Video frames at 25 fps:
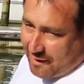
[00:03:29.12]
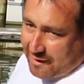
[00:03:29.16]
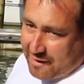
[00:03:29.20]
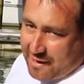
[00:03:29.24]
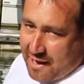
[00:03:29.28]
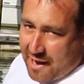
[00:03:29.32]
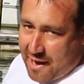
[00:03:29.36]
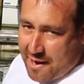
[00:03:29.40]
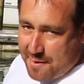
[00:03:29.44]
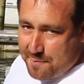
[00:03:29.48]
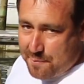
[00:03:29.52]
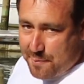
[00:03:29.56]

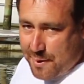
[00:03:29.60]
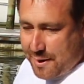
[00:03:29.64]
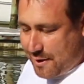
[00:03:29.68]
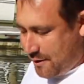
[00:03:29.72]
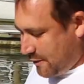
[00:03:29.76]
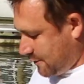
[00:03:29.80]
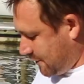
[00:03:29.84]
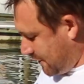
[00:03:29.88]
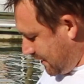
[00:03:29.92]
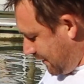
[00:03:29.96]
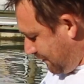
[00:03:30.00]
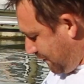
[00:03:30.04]
Again,
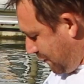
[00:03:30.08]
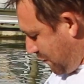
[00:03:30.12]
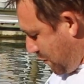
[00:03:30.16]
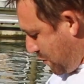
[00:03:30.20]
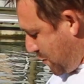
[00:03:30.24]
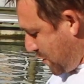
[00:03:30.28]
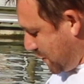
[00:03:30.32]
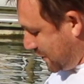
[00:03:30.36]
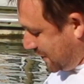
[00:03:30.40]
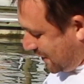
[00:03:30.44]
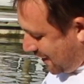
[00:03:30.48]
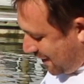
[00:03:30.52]
being a chef,
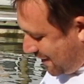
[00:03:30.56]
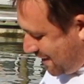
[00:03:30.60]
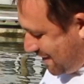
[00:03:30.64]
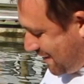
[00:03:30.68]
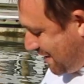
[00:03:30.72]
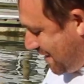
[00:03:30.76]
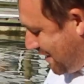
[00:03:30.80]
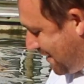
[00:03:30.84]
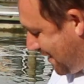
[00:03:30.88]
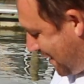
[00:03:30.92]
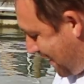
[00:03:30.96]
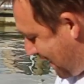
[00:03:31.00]
always
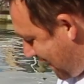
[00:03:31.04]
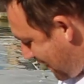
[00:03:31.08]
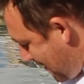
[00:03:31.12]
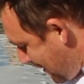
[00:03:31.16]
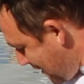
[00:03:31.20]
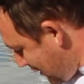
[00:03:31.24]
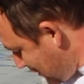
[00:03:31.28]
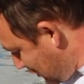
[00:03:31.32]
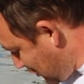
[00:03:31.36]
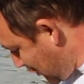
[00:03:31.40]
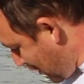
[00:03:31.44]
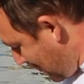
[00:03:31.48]

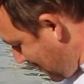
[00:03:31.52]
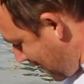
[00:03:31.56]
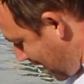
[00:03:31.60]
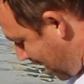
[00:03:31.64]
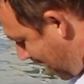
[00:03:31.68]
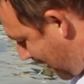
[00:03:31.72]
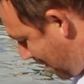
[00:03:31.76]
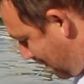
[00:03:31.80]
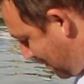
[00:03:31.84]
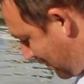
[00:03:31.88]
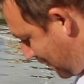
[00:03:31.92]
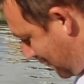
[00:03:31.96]
trim it
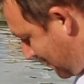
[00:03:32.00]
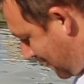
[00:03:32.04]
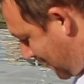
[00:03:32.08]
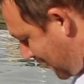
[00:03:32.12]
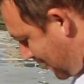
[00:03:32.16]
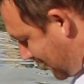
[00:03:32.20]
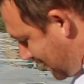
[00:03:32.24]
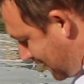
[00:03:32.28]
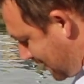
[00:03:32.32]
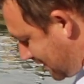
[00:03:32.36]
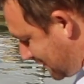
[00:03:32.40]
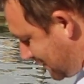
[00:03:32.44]
up.
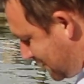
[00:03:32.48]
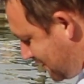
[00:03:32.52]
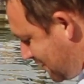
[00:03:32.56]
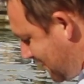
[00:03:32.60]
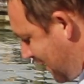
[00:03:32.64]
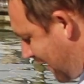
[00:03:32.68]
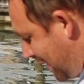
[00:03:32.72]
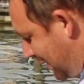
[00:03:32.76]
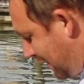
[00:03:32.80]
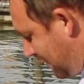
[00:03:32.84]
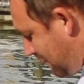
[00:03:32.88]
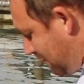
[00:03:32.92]
There's
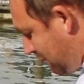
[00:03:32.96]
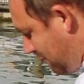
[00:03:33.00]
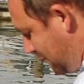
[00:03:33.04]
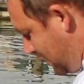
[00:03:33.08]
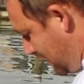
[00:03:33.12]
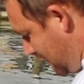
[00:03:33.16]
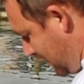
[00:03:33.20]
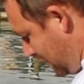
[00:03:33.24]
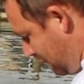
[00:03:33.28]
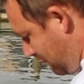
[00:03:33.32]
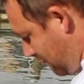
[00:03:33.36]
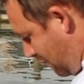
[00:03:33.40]
nothing
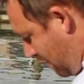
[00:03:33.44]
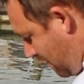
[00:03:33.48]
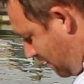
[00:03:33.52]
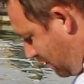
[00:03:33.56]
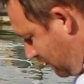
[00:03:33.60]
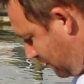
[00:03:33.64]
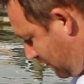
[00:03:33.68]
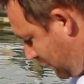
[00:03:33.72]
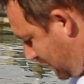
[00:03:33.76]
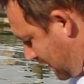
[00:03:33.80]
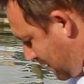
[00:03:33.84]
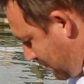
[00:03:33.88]
really
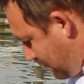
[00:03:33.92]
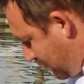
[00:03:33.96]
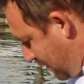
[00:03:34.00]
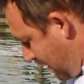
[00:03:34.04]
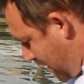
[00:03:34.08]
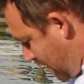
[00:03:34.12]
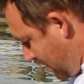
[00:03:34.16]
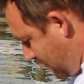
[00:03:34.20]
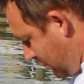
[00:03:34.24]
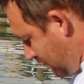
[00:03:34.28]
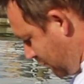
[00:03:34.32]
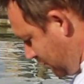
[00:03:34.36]
wrong with the
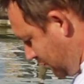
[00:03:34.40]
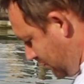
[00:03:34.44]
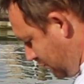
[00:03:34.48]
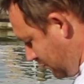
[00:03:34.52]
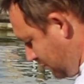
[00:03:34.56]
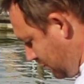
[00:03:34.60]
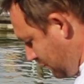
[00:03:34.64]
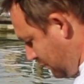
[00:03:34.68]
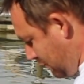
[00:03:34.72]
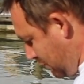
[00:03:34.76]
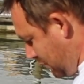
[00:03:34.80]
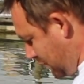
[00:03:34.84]
brown,
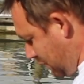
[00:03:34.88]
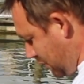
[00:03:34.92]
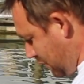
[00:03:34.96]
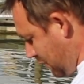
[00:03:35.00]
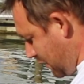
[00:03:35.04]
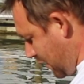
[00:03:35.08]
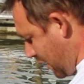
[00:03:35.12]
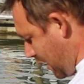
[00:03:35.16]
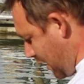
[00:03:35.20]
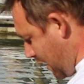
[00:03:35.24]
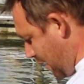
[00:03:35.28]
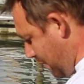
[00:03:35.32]

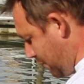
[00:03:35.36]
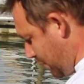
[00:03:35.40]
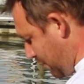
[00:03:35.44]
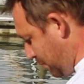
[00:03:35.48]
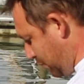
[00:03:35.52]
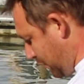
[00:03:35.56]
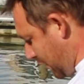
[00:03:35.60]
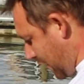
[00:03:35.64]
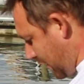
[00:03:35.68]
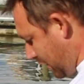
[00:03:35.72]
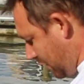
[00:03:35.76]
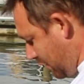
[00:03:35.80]
the
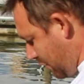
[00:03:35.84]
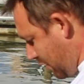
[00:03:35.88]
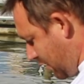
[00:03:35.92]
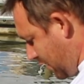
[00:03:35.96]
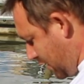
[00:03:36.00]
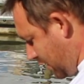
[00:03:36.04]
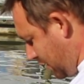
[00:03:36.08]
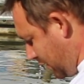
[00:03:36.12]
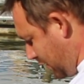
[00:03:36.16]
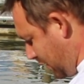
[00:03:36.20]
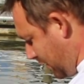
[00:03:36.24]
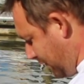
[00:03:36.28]

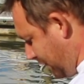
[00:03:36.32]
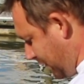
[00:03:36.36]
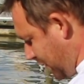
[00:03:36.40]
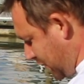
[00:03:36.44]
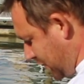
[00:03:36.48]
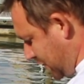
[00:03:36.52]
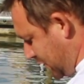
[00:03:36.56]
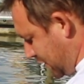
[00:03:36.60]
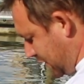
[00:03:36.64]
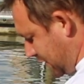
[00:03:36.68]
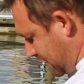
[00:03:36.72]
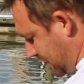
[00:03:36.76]
bloodline on the
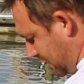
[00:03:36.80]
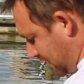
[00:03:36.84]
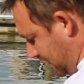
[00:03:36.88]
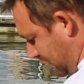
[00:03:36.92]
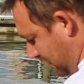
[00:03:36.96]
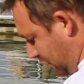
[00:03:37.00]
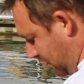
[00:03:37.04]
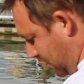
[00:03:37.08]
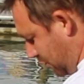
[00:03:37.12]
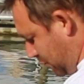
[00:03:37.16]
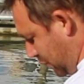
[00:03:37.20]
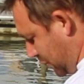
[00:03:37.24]
fish. It's just
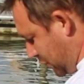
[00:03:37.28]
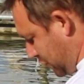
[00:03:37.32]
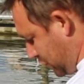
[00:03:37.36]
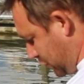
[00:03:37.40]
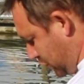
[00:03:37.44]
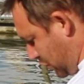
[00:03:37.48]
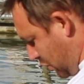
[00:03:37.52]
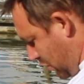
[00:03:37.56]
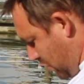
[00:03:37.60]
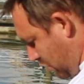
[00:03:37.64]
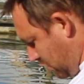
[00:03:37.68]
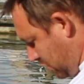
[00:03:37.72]
a little bit
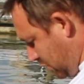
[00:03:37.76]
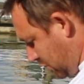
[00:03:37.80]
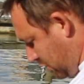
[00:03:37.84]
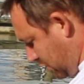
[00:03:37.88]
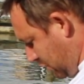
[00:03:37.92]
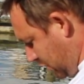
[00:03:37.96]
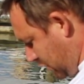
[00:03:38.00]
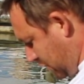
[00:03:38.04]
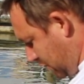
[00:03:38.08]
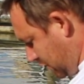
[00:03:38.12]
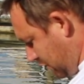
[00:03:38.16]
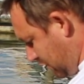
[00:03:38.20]
stronger
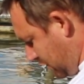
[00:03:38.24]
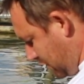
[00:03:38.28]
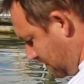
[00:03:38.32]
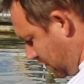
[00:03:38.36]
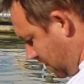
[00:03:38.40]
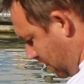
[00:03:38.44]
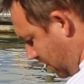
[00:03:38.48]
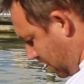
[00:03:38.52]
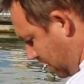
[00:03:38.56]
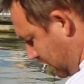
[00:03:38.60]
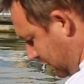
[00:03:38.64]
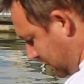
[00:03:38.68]
and
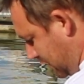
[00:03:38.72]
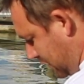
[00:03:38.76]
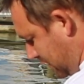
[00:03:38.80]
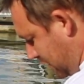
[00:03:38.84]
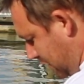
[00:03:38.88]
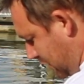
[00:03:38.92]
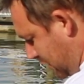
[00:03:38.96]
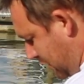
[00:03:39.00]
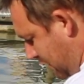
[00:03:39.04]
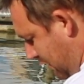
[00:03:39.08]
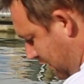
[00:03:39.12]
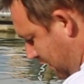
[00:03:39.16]
not as
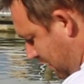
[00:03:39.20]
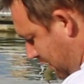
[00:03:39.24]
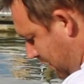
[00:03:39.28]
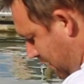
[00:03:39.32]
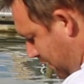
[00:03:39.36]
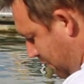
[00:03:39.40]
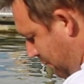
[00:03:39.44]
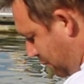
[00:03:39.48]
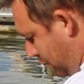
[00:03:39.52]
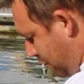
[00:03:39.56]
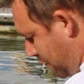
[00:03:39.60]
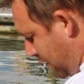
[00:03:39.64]

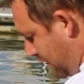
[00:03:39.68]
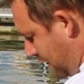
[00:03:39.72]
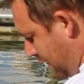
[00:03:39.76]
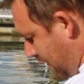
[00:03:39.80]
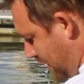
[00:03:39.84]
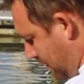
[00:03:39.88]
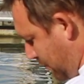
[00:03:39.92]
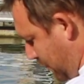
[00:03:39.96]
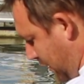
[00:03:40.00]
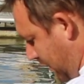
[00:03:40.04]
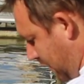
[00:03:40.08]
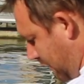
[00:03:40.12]
pretty.
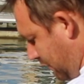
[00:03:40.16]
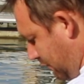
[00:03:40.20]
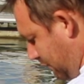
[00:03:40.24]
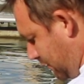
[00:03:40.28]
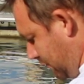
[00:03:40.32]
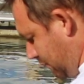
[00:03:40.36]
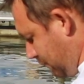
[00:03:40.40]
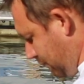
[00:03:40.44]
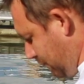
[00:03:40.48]
I mean,